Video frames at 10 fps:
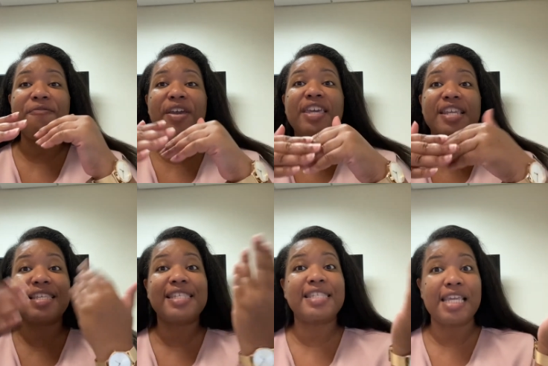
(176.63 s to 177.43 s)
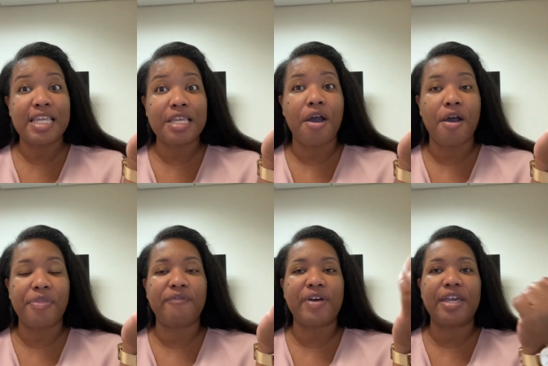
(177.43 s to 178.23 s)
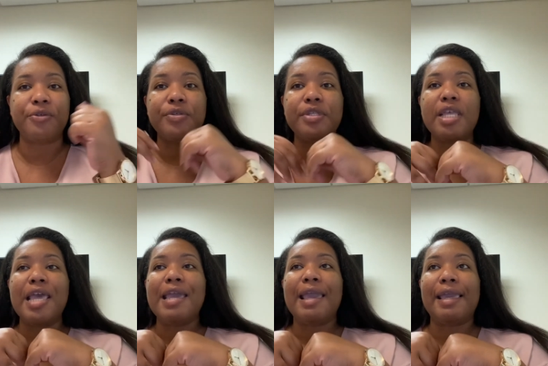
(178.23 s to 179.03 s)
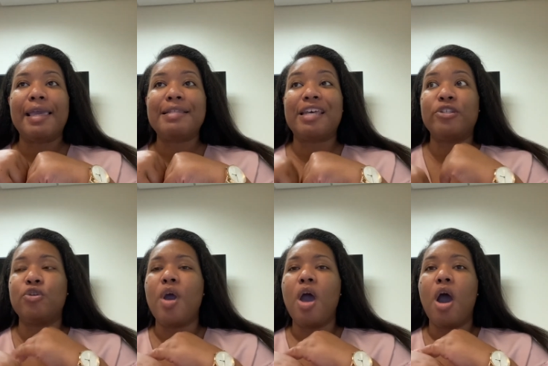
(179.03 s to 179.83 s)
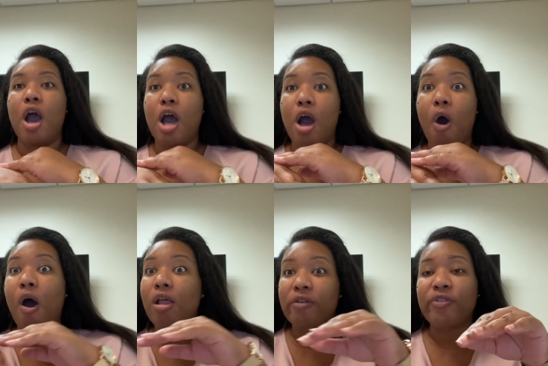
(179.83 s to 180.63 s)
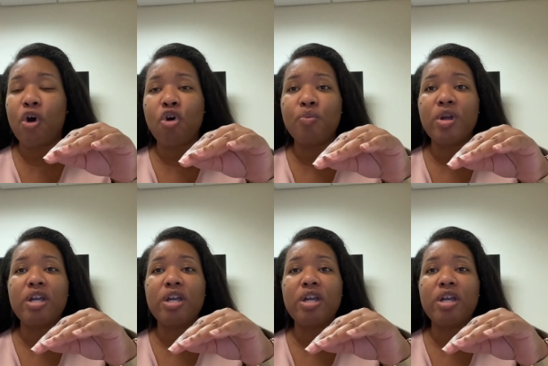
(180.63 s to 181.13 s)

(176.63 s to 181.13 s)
get a C on the finals and I do all of the homework,